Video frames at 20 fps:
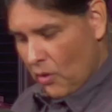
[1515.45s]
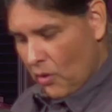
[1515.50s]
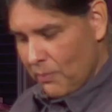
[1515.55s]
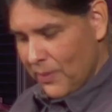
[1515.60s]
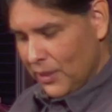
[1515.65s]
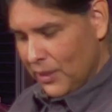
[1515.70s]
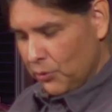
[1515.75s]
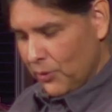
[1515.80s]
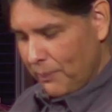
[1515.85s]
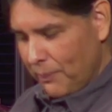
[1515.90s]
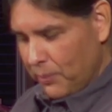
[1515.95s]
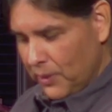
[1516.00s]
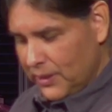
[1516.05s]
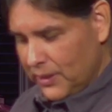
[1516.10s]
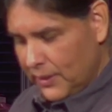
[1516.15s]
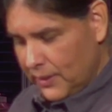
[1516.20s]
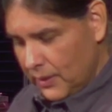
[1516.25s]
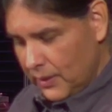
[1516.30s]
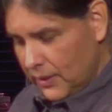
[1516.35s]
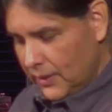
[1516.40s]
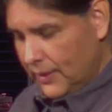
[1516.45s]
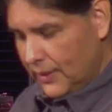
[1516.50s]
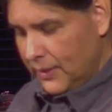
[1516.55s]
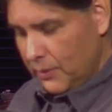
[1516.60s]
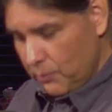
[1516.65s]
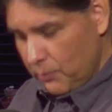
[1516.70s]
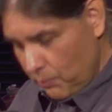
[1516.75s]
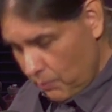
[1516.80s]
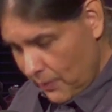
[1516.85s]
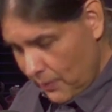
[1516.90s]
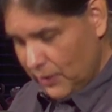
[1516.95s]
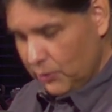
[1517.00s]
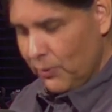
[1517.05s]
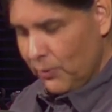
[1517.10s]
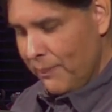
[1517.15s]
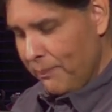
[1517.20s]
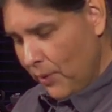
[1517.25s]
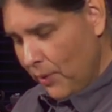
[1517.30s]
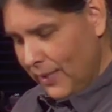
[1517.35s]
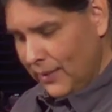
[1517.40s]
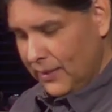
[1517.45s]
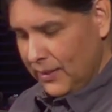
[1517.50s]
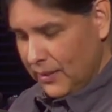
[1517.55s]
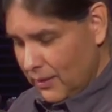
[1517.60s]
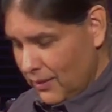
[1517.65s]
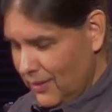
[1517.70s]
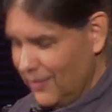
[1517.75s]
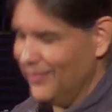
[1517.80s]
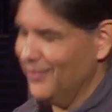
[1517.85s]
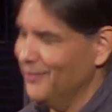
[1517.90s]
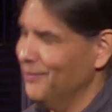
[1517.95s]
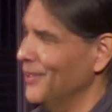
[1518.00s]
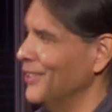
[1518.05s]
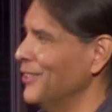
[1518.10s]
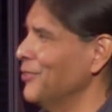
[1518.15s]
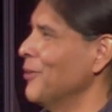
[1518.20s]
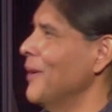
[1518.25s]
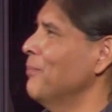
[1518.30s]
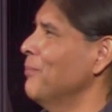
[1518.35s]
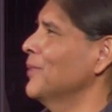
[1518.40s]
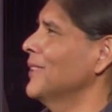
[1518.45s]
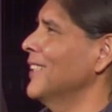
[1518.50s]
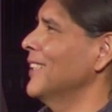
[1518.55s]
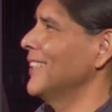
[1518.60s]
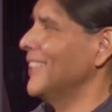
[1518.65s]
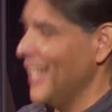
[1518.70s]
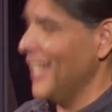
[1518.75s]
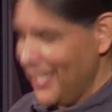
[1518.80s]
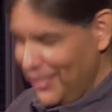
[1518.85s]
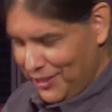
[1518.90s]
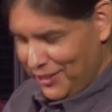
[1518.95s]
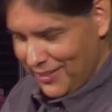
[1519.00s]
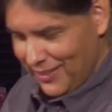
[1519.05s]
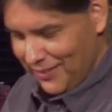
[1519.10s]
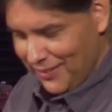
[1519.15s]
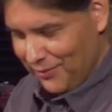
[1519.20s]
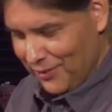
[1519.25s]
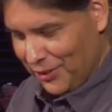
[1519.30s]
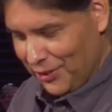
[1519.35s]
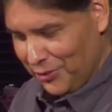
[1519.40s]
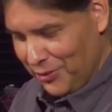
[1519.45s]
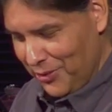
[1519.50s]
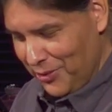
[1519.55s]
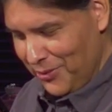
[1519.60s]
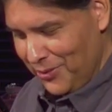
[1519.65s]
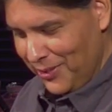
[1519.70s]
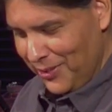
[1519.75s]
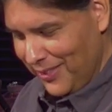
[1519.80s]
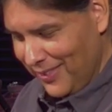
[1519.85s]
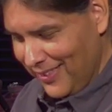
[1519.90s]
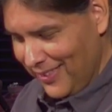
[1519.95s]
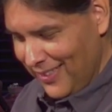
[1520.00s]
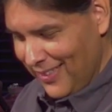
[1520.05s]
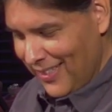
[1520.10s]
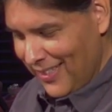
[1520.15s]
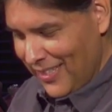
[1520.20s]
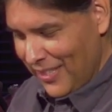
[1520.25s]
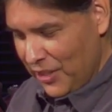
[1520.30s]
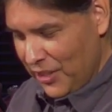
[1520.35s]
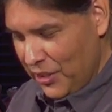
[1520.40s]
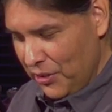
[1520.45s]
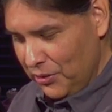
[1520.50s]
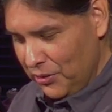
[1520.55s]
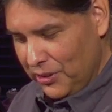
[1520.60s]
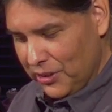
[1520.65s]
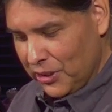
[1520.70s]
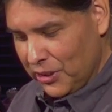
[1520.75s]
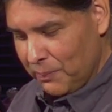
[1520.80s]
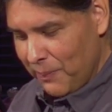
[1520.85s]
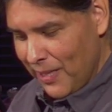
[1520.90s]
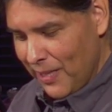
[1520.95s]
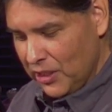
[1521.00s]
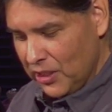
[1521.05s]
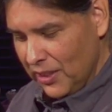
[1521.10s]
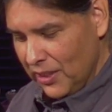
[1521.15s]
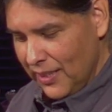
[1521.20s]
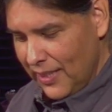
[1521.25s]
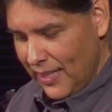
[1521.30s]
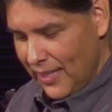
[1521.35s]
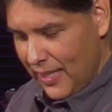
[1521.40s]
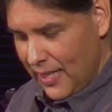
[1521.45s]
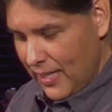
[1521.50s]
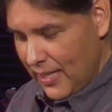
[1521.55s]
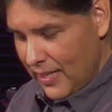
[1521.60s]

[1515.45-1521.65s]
misrepre- misrepre- misrepresentation of the truth, used especially